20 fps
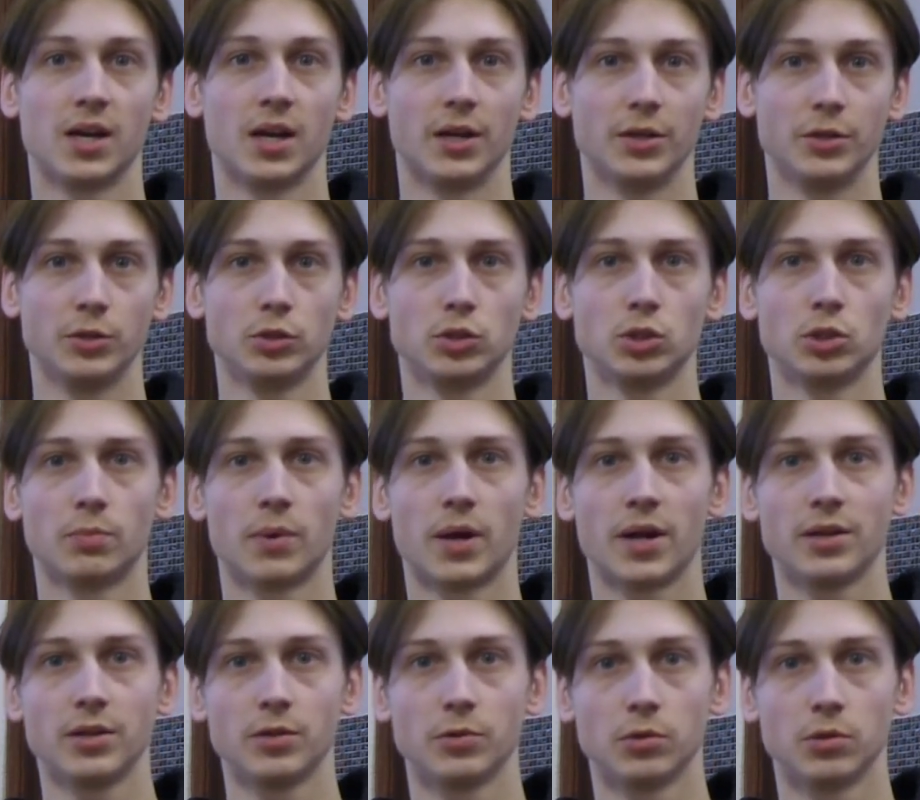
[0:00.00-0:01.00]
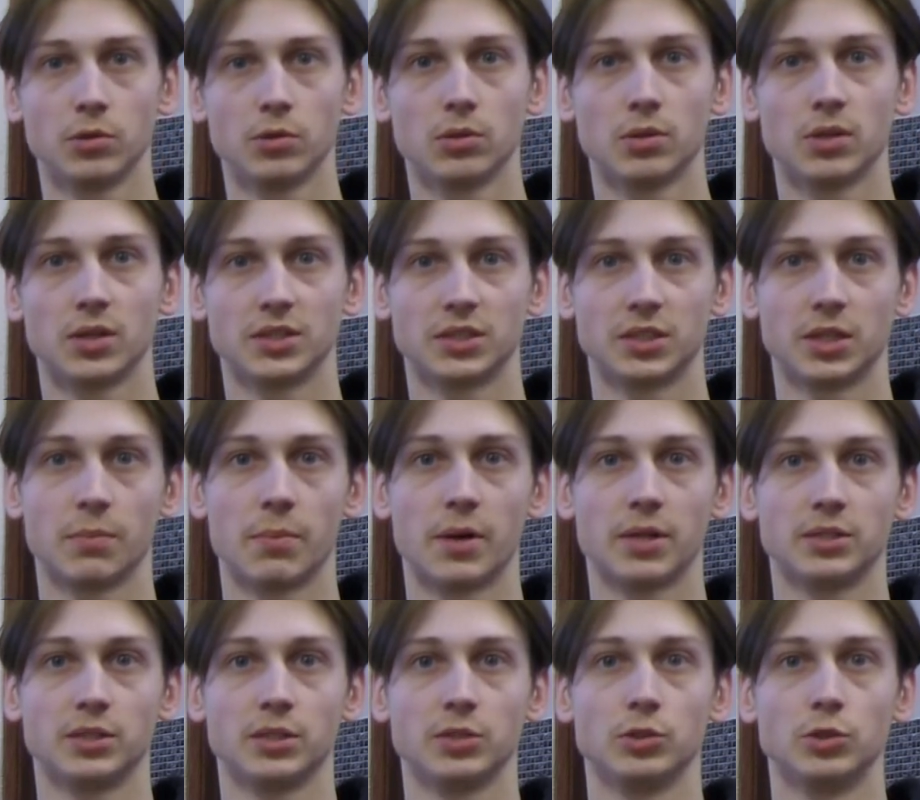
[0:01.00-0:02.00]
a user manual, a
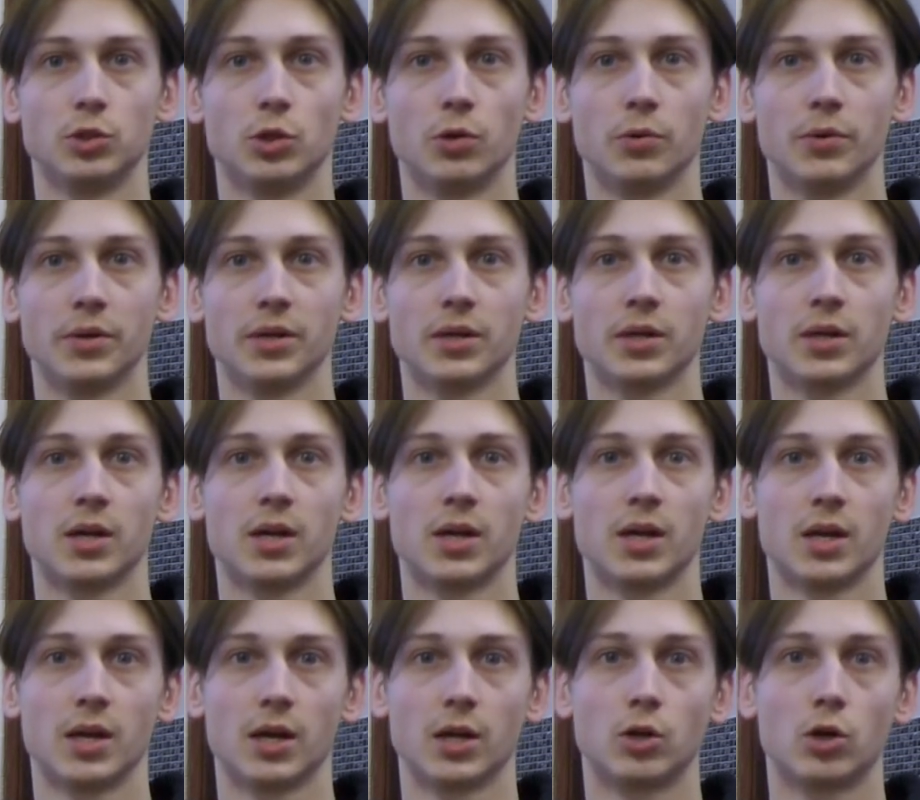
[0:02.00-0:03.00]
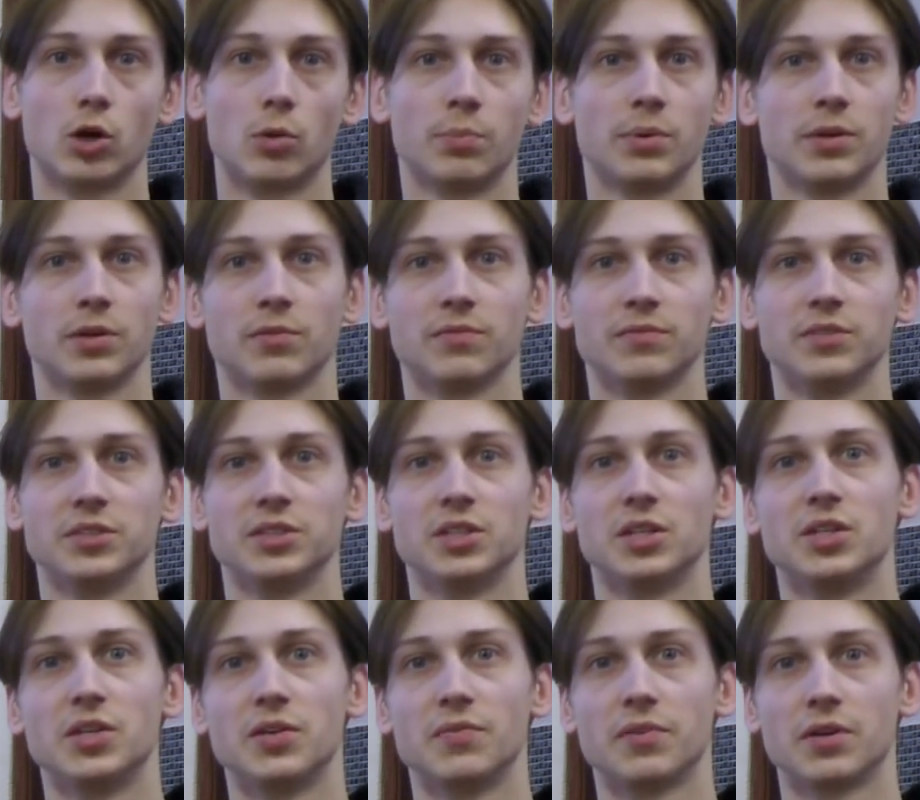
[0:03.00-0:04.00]
schematic drawing, a copy of the
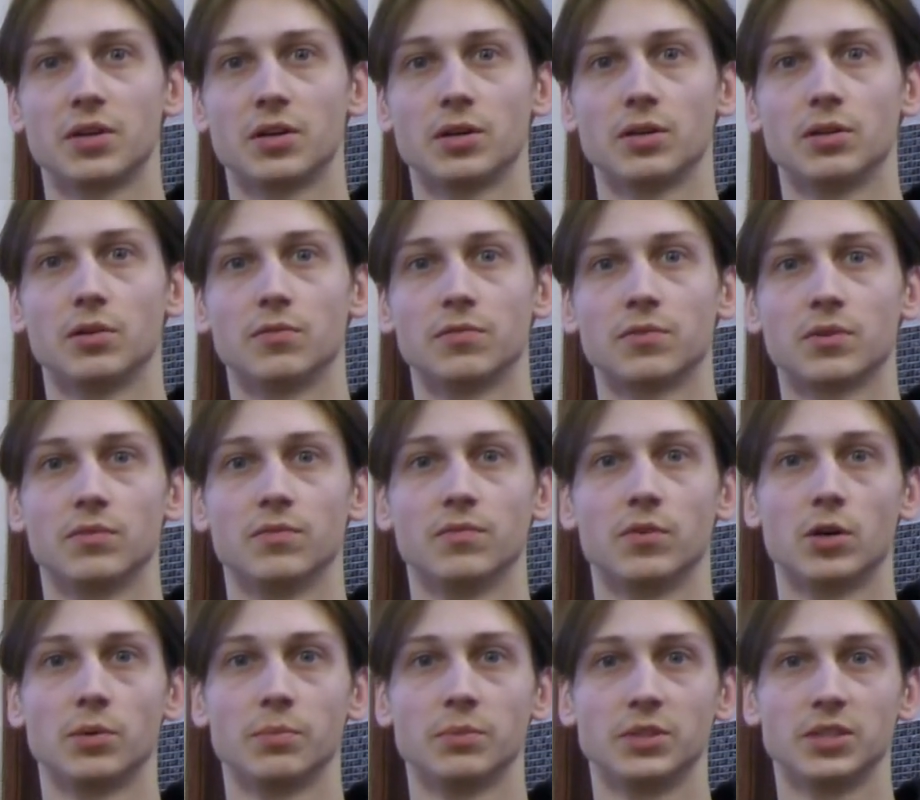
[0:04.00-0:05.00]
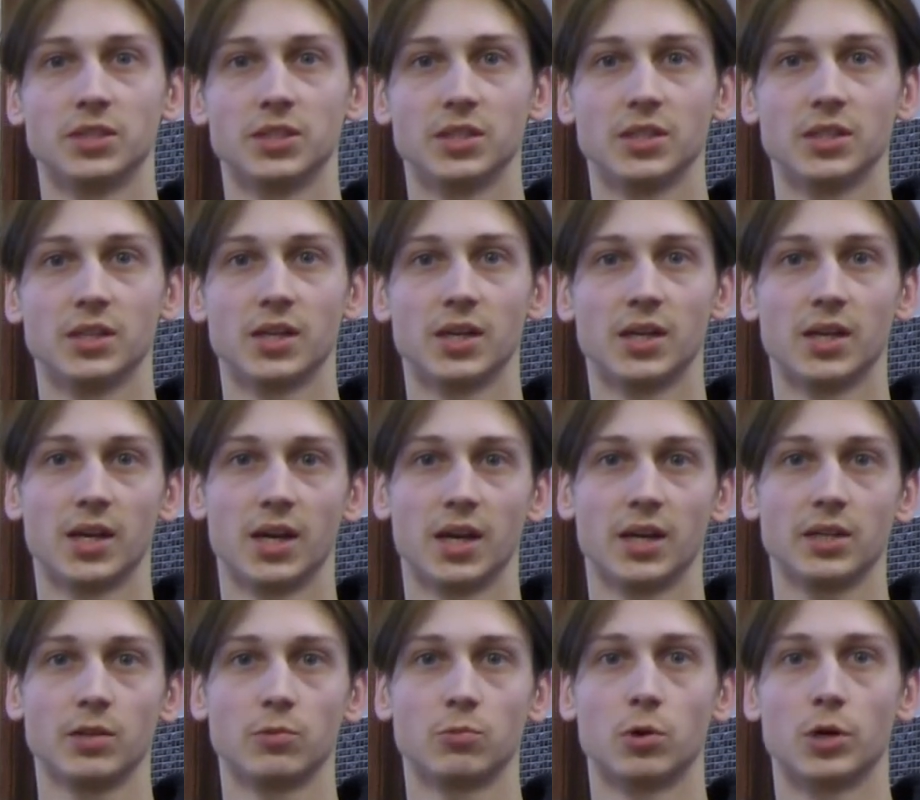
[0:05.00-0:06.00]
certificate of conformity,
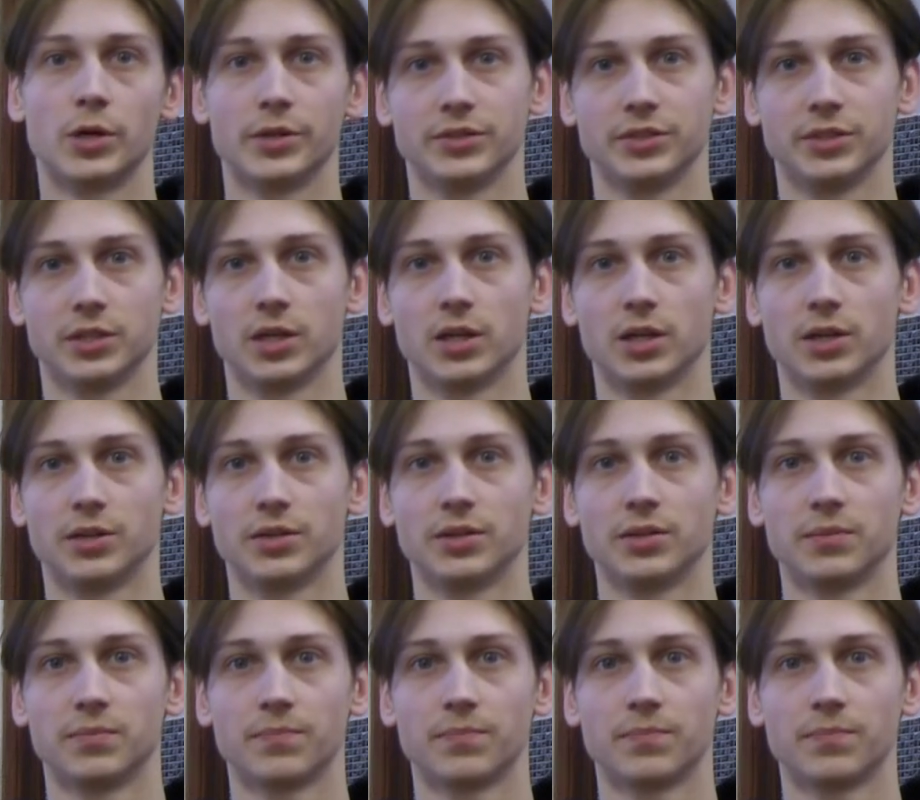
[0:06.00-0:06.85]
and a warranty card.